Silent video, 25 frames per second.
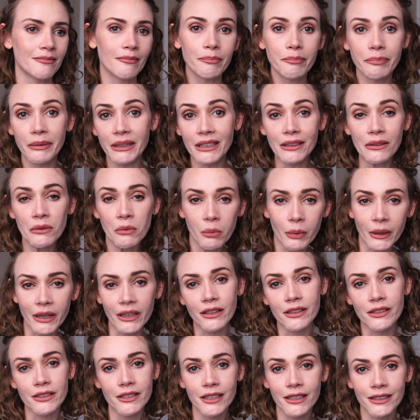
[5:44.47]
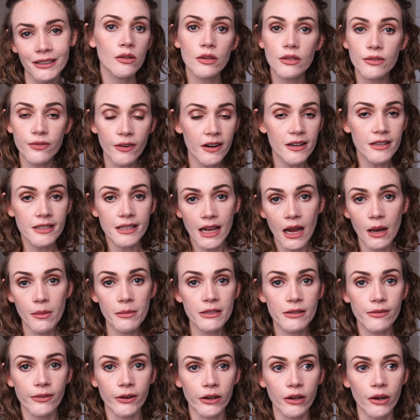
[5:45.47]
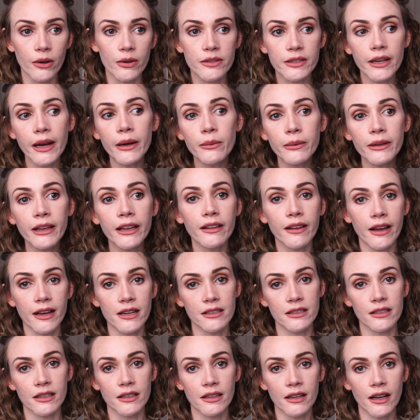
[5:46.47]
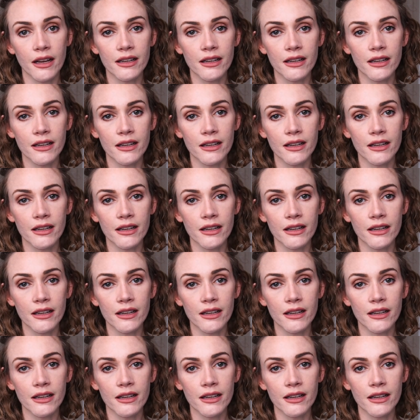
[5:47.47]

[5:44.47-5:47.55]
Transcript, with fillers: being weird. So as far as the atmosphere goes, I really liked it.